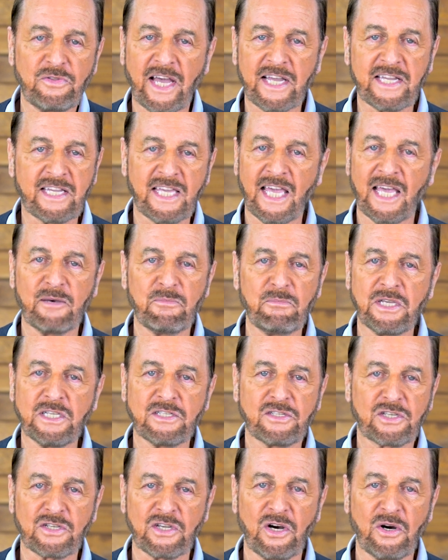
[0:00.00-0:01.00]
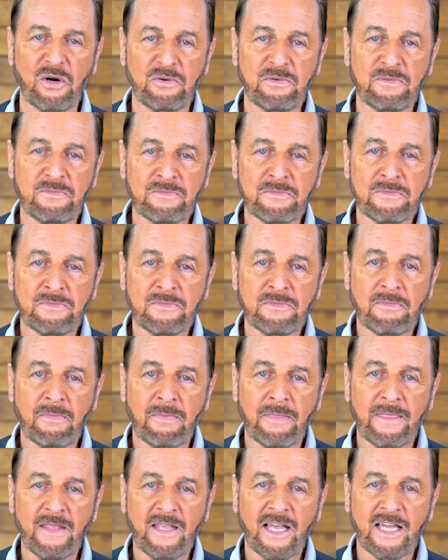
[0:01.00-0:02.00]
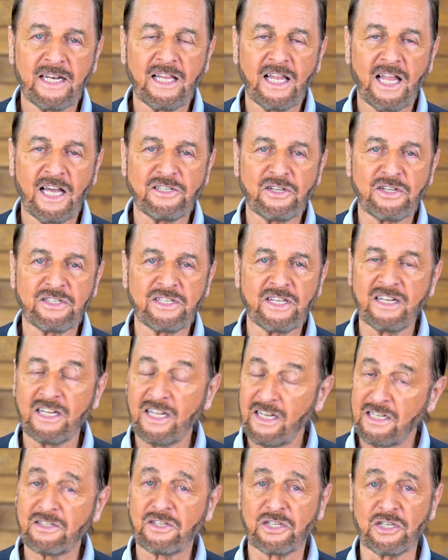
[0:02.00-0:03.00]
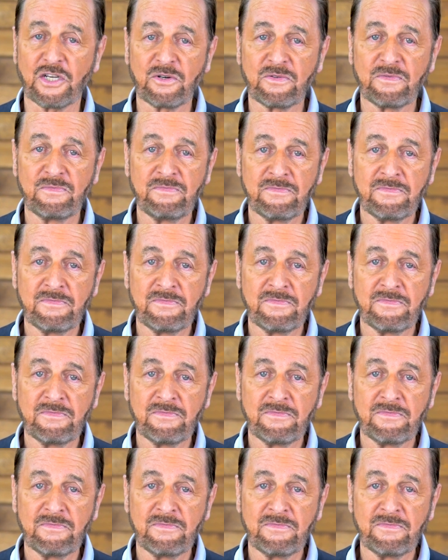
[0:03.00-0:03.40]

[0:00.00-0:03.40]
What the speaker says: That can't be so." And Elisha said, "It is so,